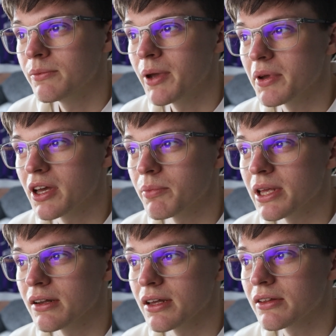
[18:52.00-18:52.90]
maybe it could
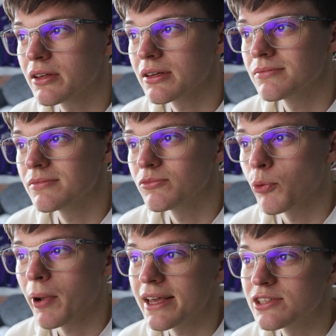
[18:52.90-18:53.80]
be like
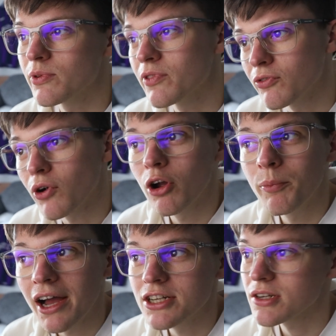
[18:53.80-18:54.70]
replaced with the Ferrari
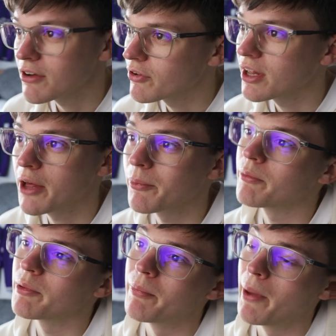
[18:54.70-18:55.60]
badge. I feel like that
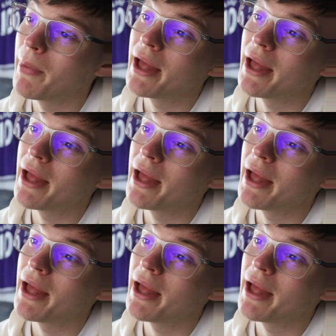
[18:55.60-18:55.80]
might be a bit